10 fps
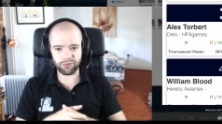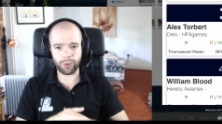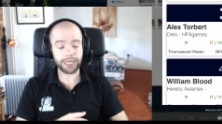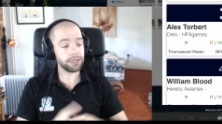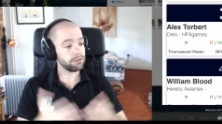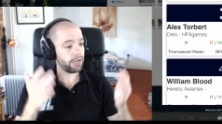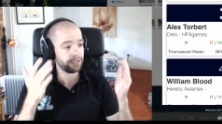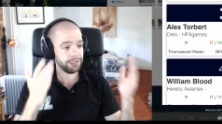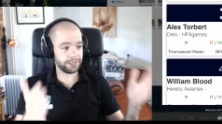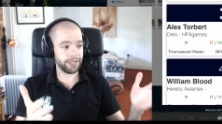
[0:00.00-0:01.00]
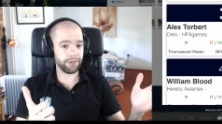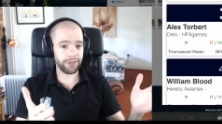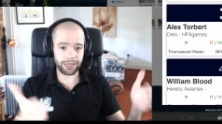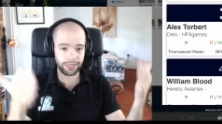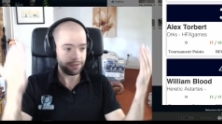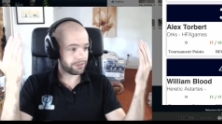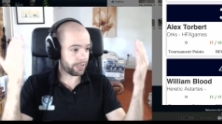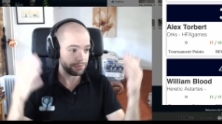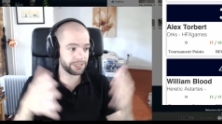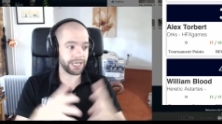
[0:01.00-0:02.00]
winning, and he's done that, and he's
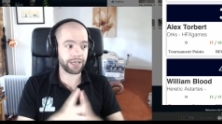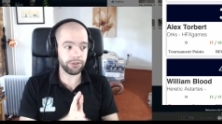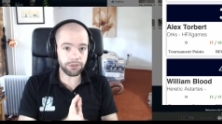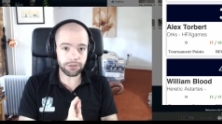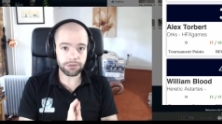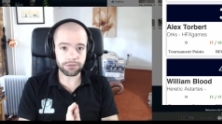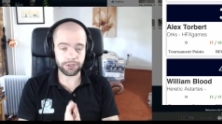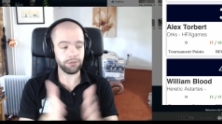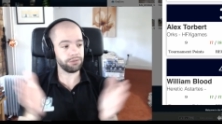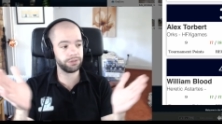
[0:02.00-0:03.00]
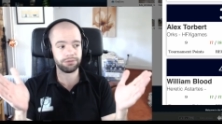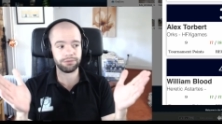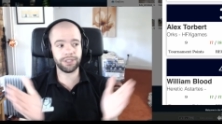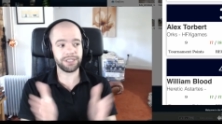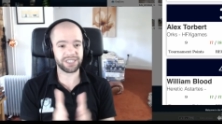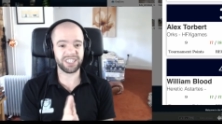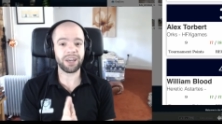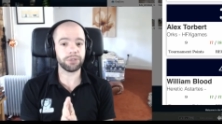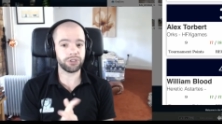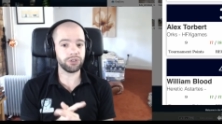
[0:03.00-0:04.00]
come second. You know, he's the
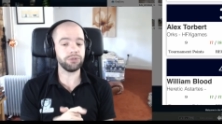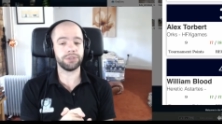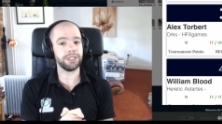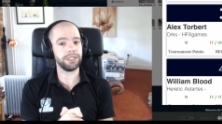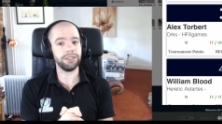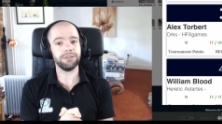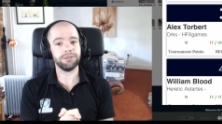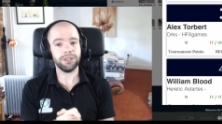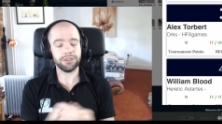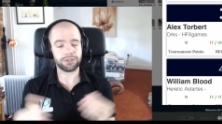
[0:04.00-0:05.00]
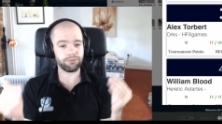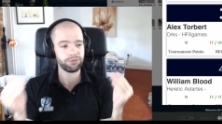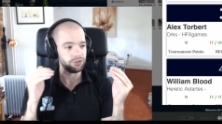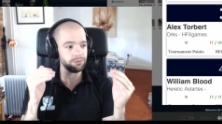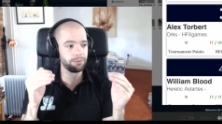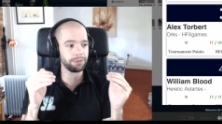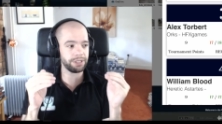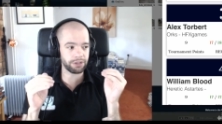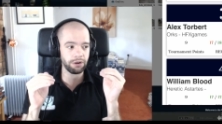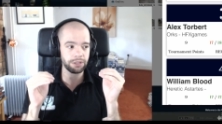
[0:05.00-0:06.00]
number two seed, so presumably
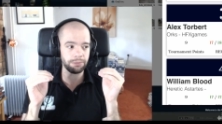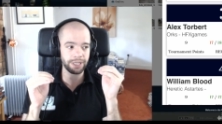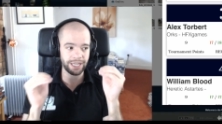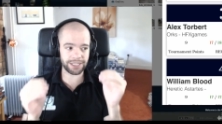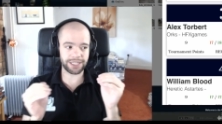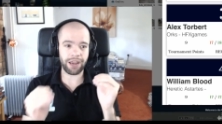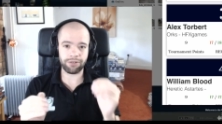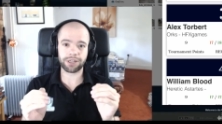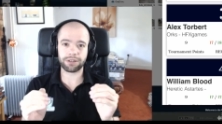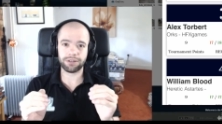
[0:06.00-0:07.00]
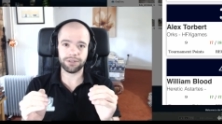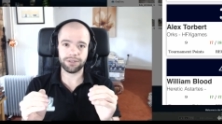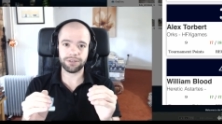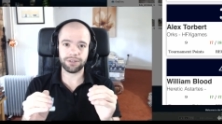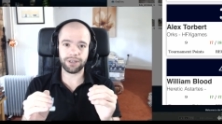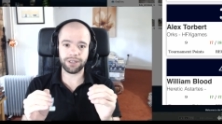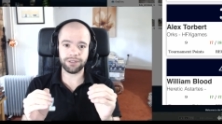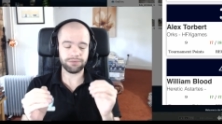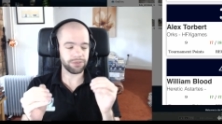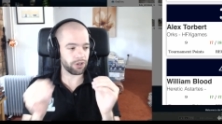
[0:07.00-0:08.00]
he's going to be against Eric
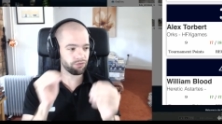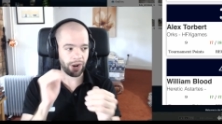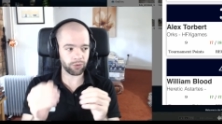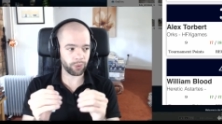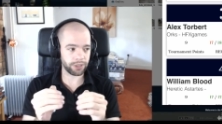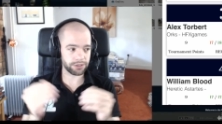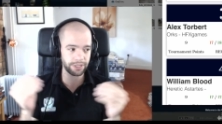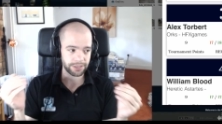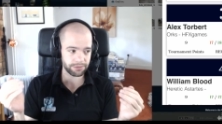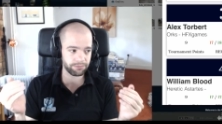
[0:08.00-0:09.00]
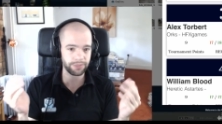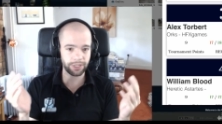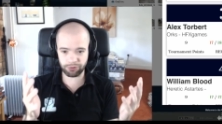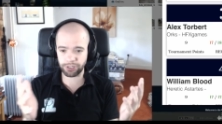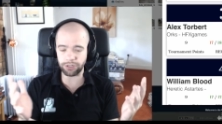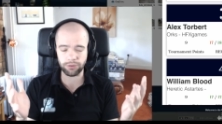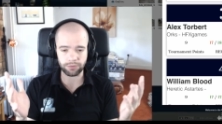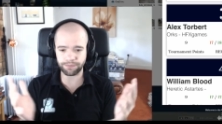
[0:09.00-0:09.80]
in, you know, round one, so that's, that's pretty cool.